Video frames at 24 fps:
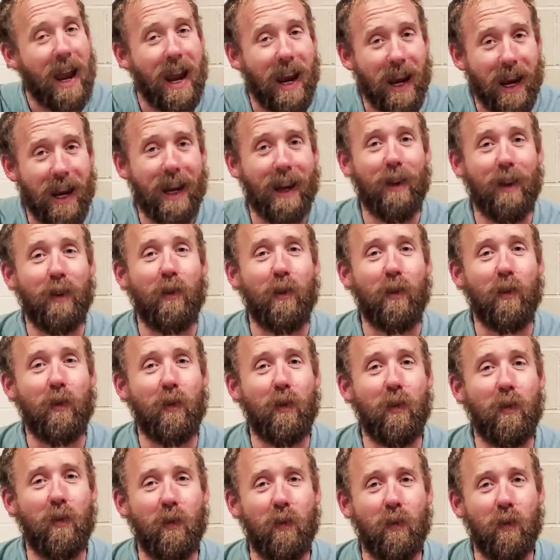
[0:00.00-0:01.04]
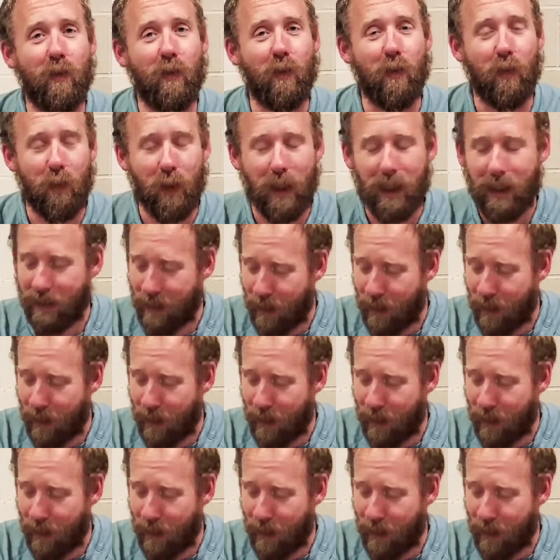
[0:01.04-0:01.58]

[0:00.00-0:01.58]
And we